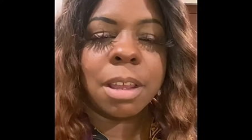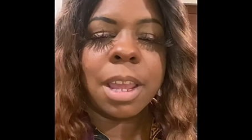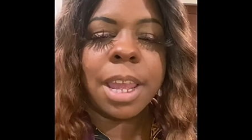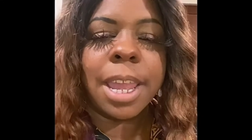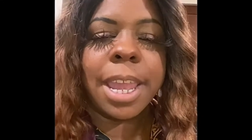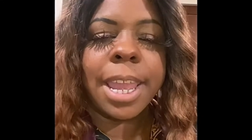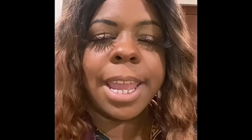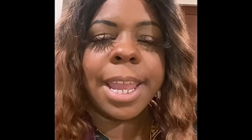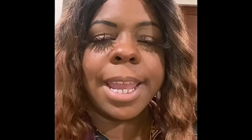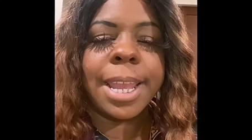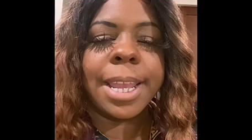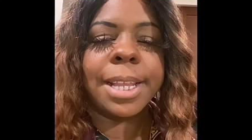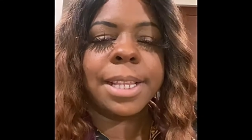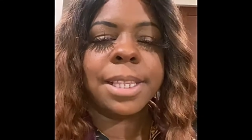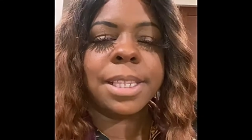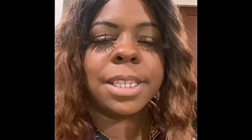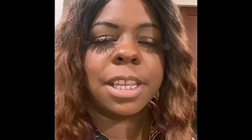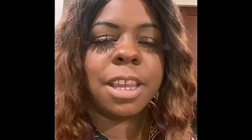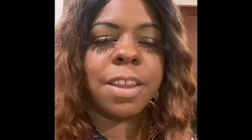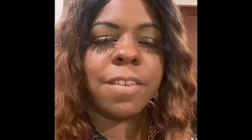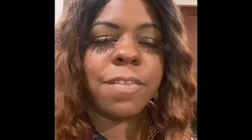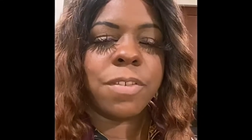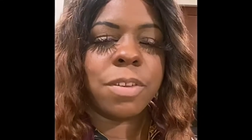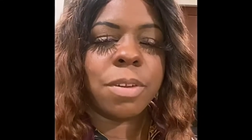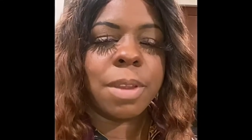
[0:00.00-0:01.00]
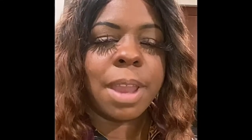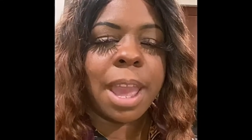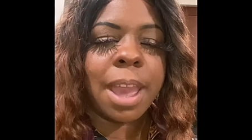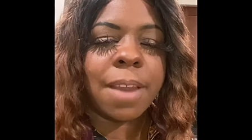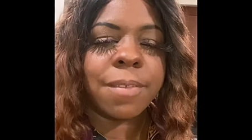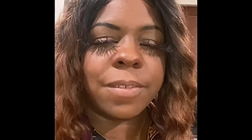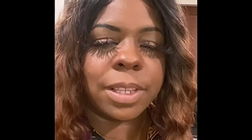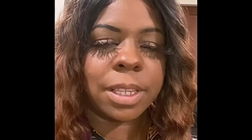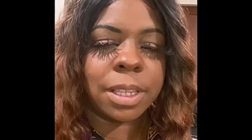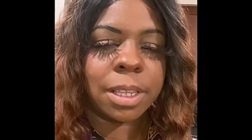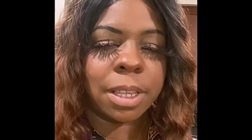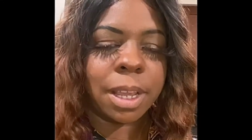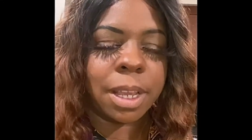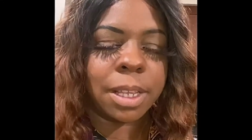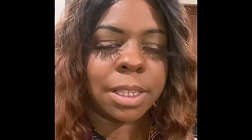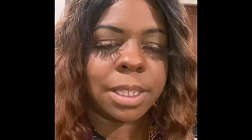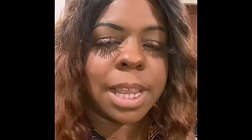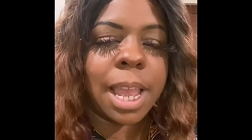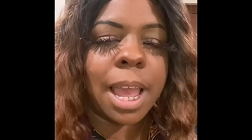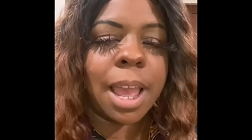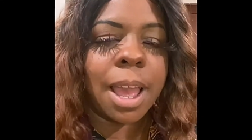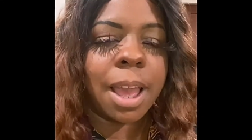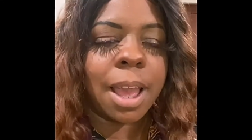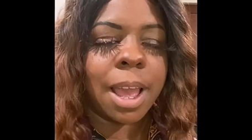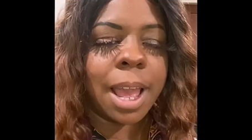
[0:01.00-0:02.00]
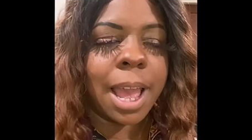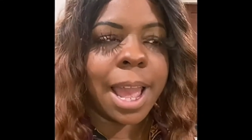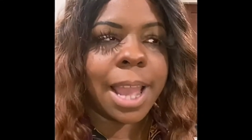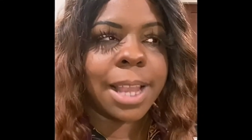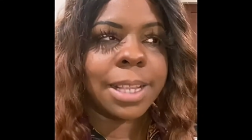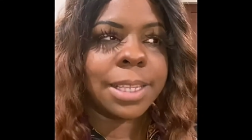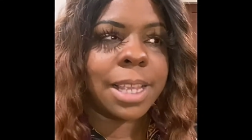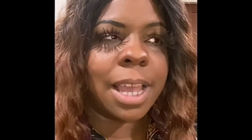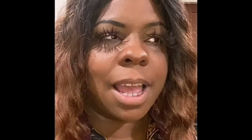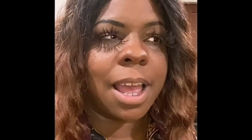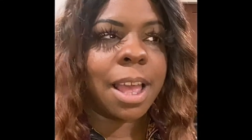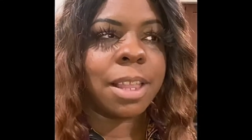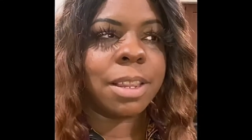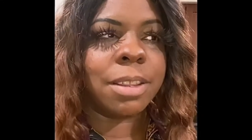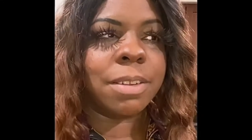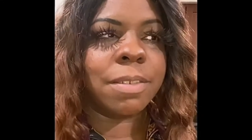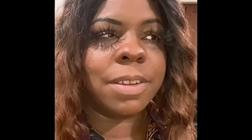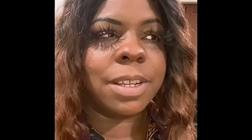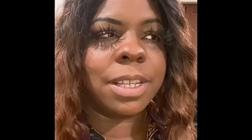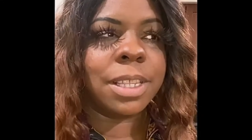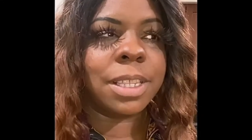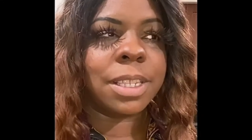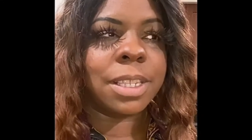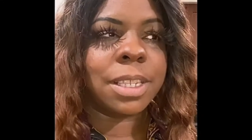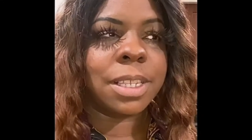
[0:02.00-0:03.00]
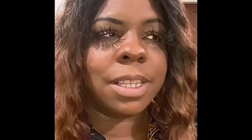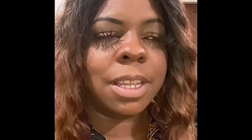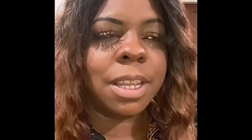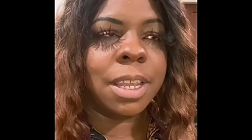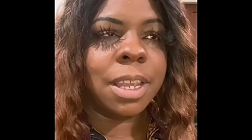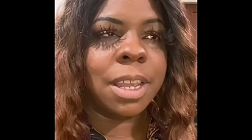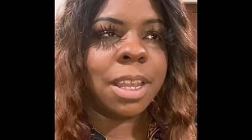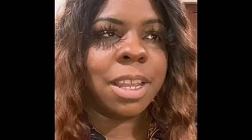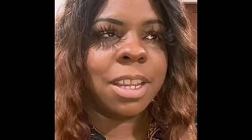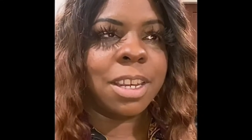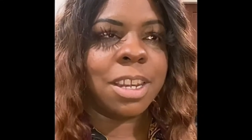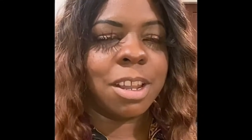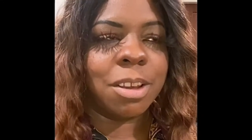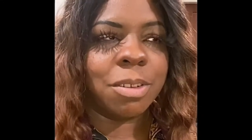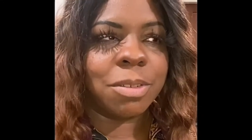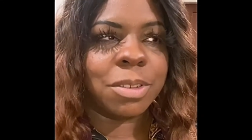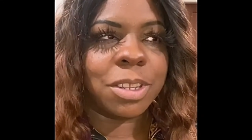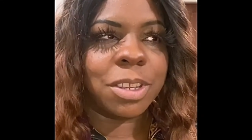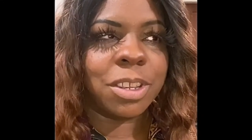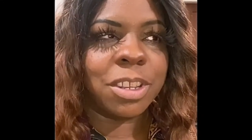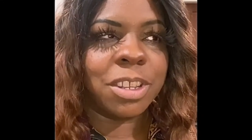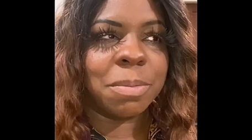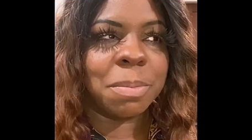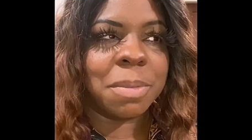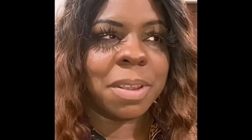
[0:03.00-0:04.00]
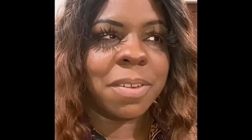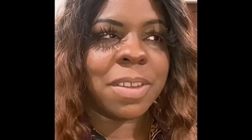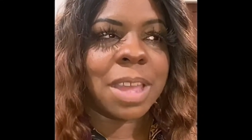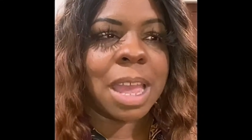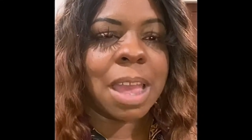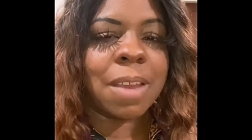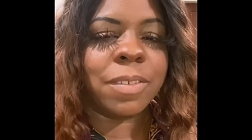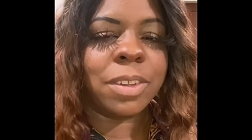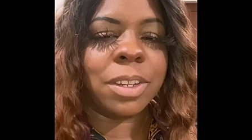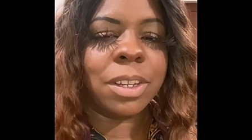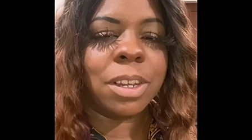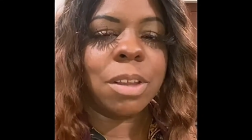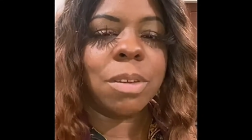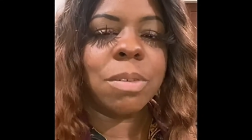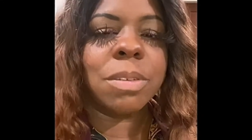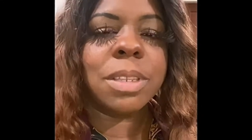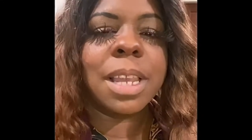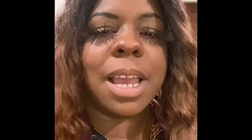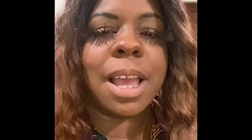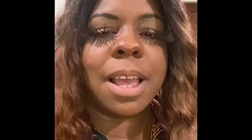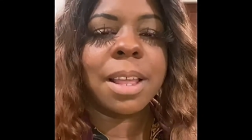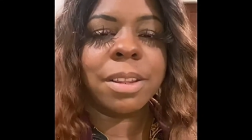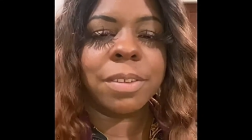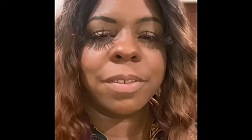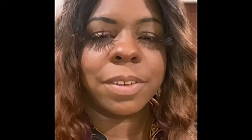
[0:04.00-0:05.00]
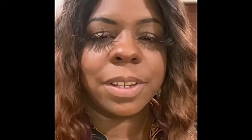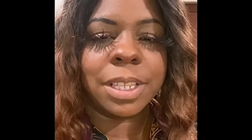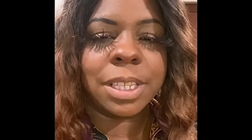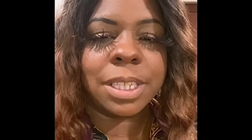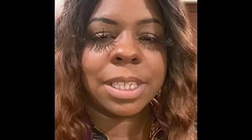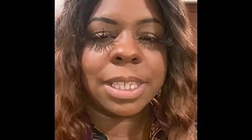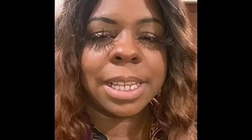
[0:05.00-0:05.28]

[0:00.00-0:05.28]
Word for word: And if you have a, a, to a high tolerance, no, excuse me, if you have a low tolerance